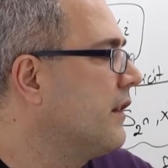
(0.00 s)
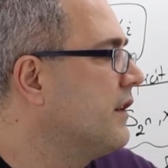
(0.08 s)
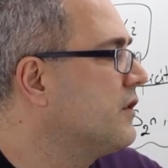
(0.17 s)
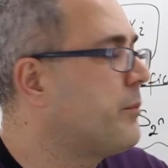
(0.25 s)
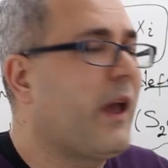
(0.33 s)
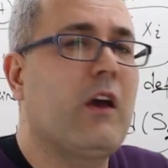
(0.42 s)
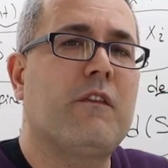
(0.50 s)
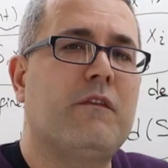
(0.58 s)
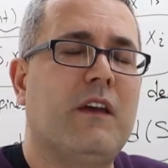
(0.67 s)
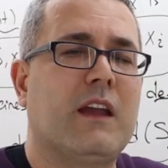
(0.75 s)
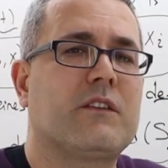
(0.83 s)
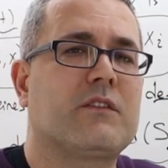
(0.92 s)
This payoff
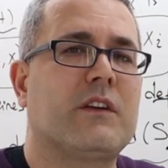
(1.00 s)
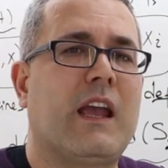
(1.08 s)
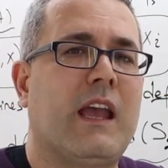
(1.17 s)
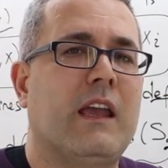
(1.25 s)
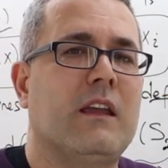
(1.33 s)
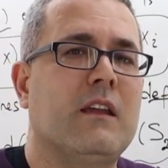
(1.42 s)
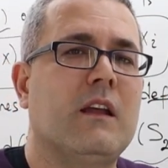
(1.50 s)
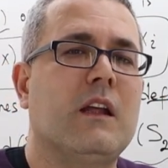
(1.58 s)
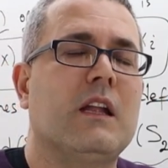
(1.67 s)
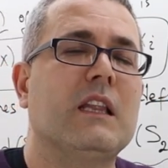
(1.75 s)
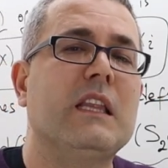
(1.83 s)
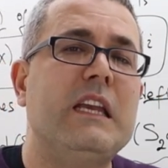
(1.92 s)
vector A
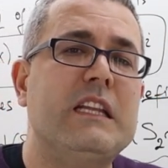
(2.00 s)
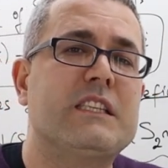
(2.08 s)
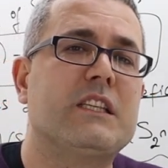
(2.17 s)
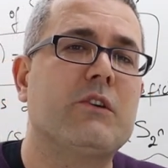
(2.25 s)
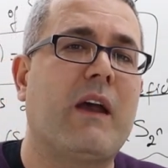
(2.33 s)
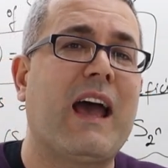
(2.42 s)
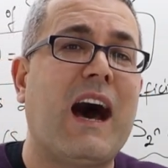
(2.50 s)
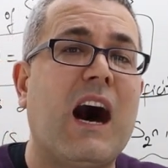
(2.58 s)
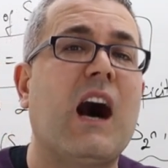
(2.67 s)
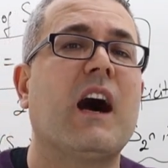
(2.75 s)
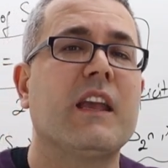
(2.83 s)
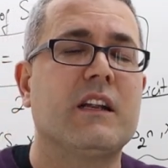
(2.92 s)
leads to a
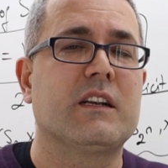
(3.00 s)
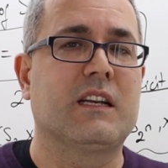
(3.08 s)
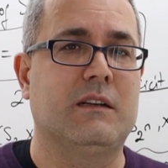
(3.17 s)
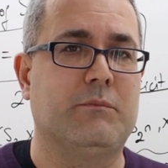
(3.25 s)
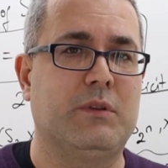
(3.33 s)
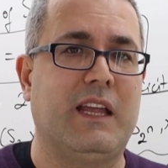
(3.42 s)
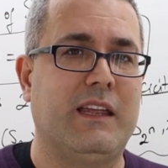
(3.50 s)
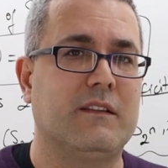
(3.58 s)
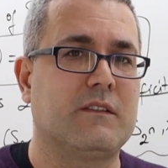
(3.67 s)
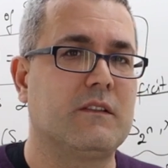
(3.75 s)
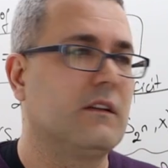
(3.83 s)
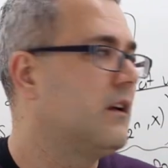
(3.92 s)
higher
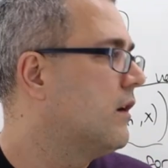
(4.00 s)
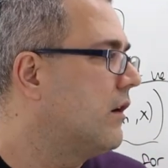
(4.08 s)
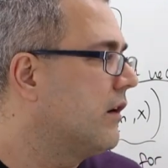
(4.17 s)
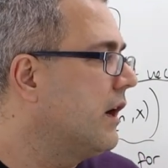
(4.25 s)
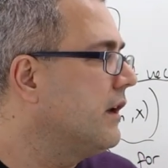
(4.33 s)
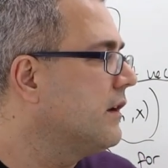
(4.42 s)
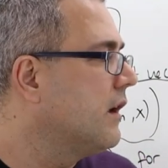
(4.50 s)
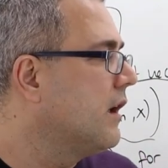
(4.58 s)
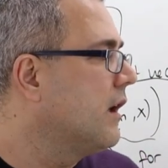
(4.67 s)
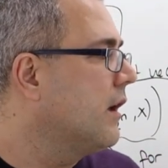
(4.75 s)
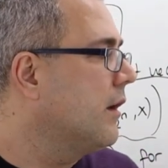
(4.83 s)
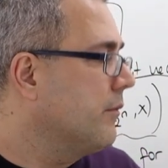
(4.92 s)
complaint. All right?
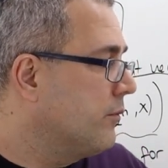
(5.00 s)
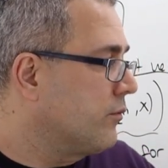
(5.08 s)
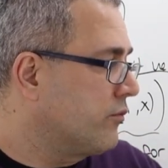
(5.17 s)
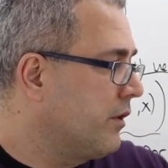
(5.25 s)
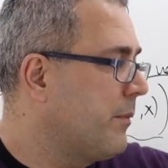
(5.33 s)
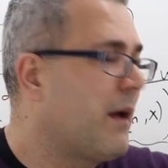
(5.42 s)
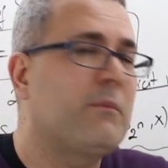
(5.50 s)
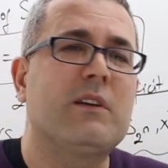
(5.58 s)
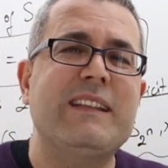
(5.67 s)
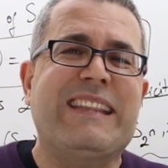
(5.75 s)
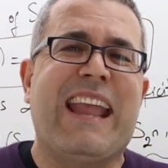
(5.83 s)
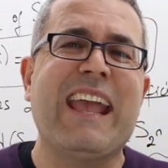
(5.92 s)
Remember,
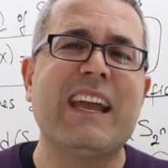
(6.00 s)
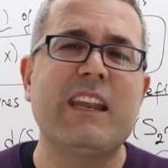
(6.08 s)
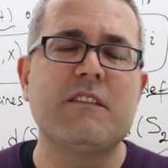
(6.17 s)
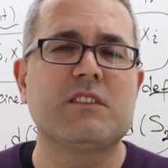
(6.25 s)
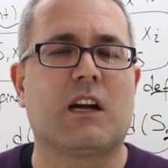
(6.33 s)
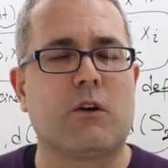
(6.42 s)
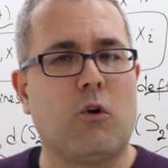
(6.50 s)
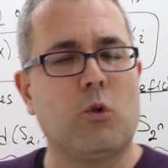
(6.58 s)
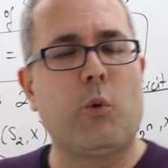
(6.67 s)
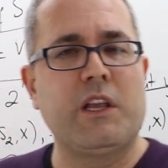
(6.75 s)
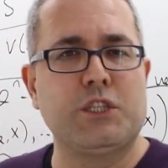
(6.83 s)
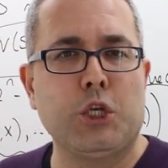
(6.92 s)
negatives are
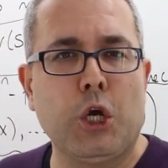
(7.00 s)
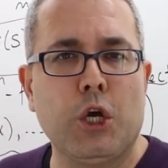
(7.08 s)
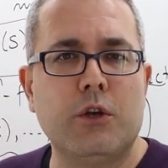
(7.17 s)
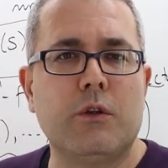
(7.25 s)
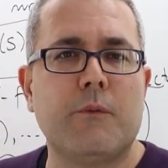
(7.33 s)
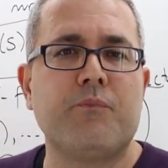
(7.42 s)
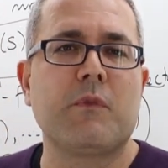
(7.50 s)
always good.